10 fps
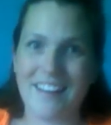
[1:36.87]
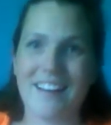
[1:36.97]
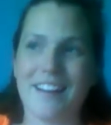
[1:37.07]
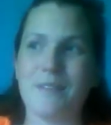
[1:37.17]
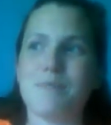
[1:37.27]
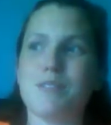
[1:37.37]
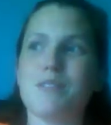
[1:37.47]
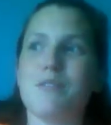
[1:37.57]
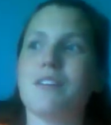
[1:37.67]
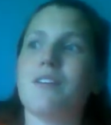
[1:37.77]
I'm
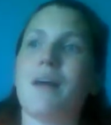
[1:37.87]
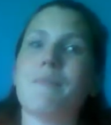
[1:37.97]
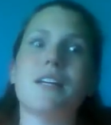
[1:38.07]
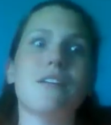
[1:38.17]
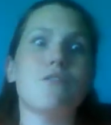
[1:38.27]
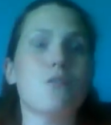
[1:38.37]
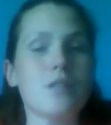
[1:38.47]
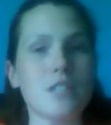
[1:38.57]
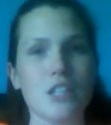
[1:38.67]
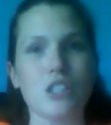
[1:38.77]
going to give you a
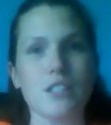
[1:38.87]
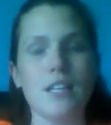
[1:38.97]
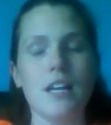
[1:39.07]
quotation